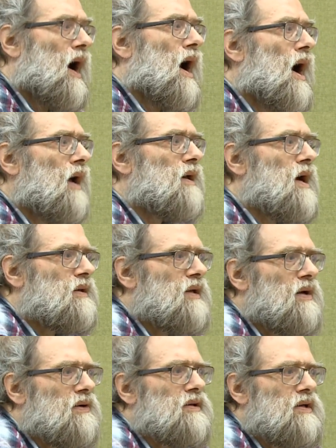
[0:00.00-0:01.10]
Ah, yeah, they
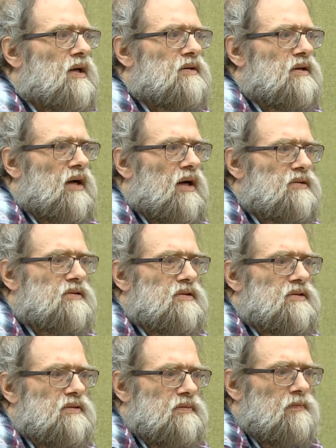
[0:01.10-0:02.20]
already had the caste
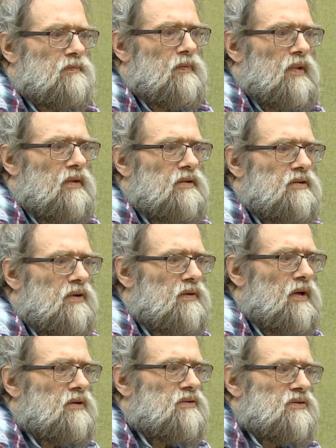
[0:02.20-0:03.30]
system. You know,
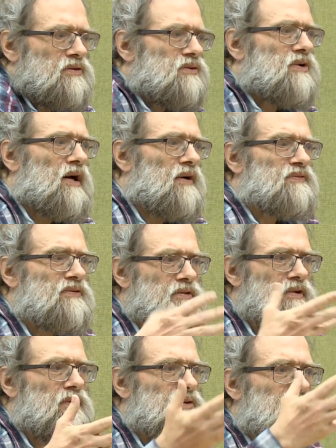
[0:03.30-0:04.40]
you, you have, you
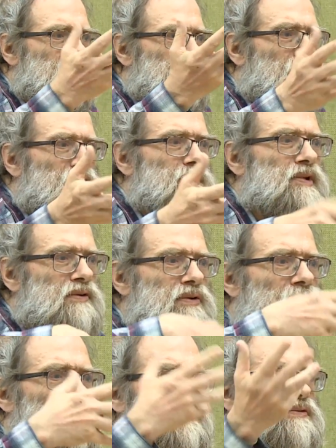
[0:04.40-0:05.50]
know, you're a Brahmin, you
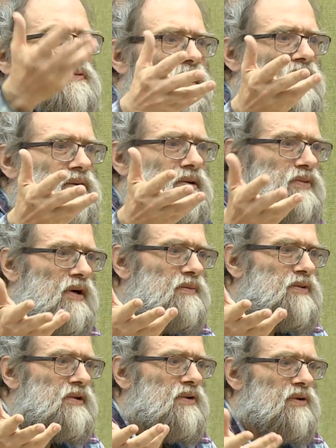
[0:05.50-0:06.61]
have to marry a
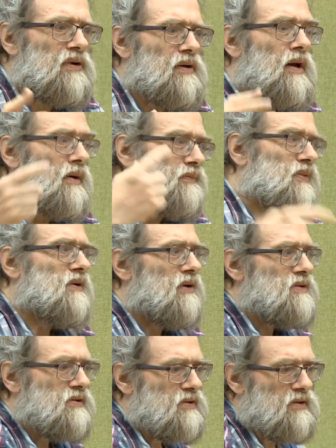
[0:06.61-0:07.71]
Brahmin girl
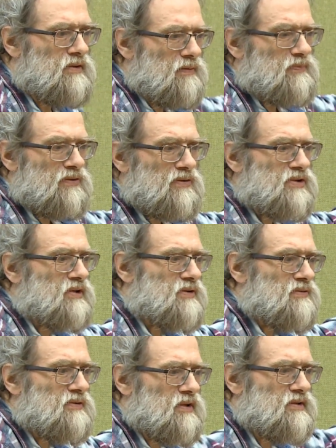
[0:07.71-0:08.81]
because the Purusha
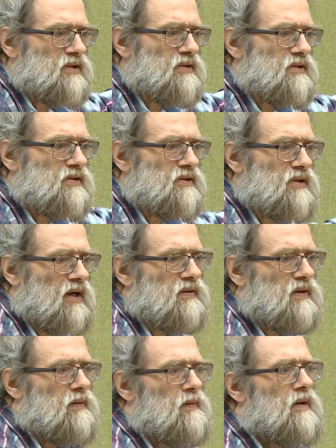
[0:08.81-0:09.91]
Sukta said this and that.
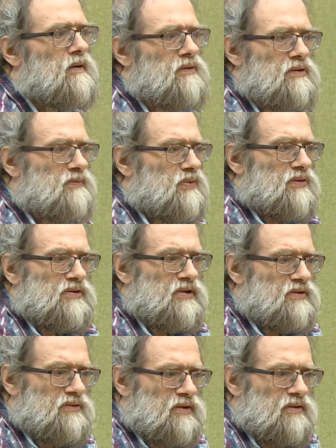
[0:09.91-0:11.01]
No, the Purusha
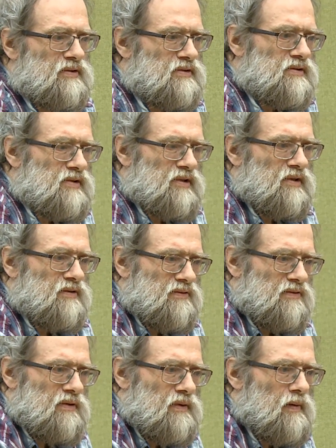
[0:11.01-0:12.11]
Sukta doesn't say that at
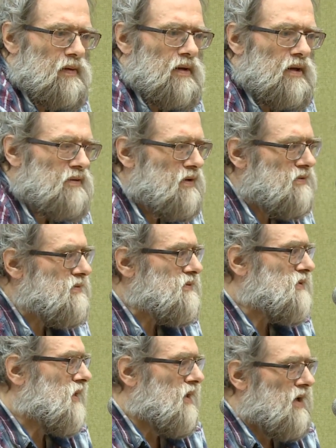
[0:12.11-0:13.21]
all. It doesn't
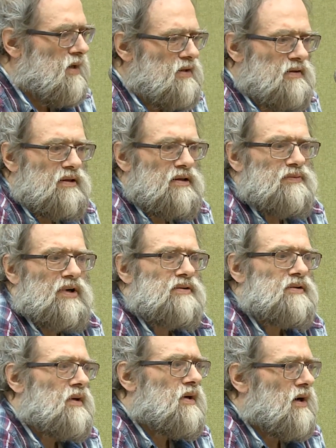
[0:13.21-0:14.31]
say anything
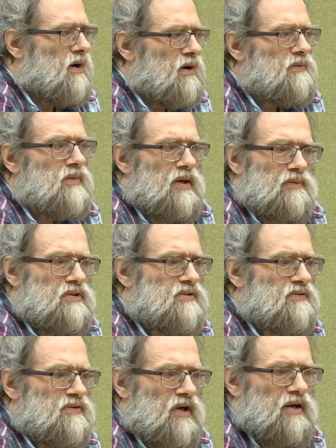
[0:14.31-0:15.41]
about how members
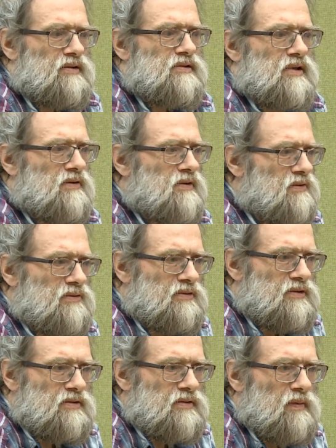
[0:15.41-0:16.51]
of castes are
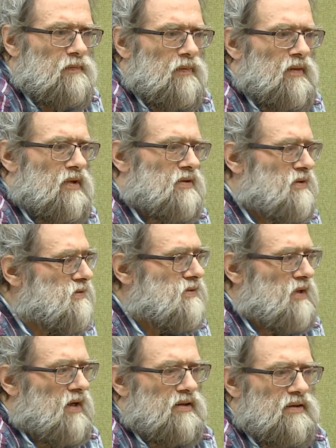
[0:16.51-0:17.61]
recruited. It doesn't
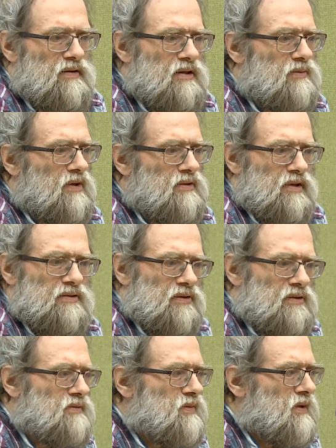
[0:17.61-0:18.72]
say anything about
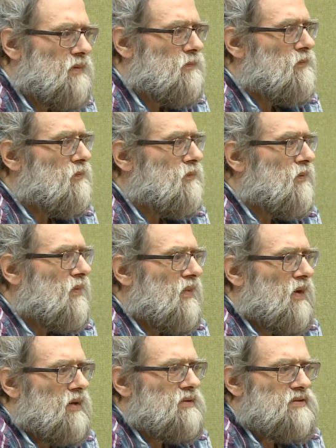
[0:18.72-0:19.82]
endogamy.
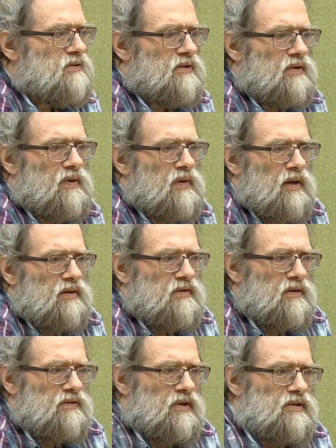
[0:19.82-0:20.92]
And so, you
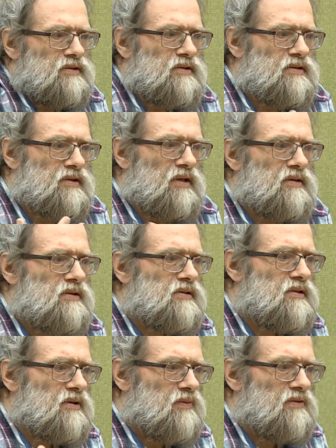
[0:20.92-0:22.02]
know, there is this
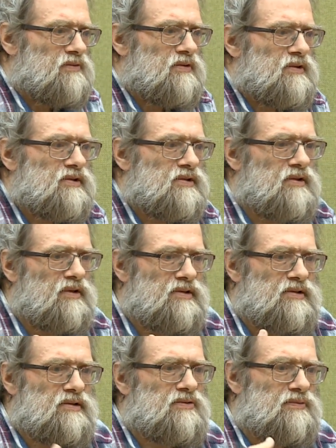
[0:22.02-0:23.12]
tendency among
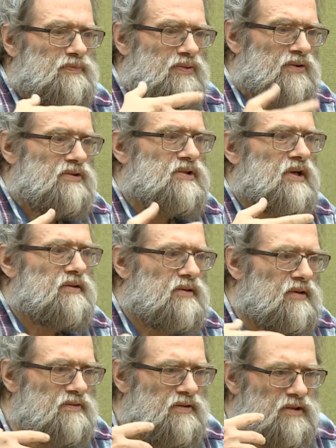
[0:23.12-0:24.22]
traditionalists to project
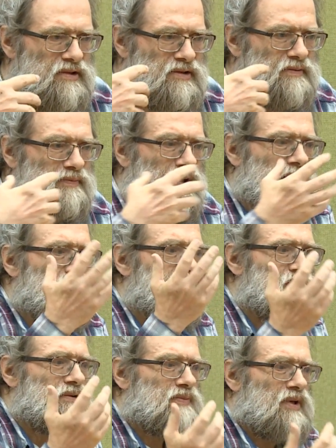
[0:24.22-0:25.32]
their tradition back into
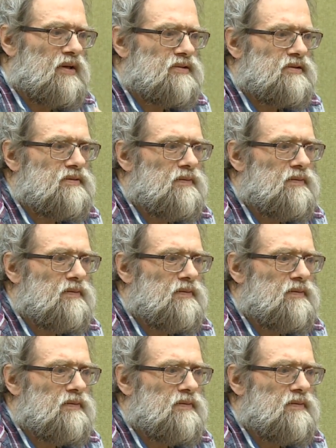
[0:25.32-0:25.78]
the past.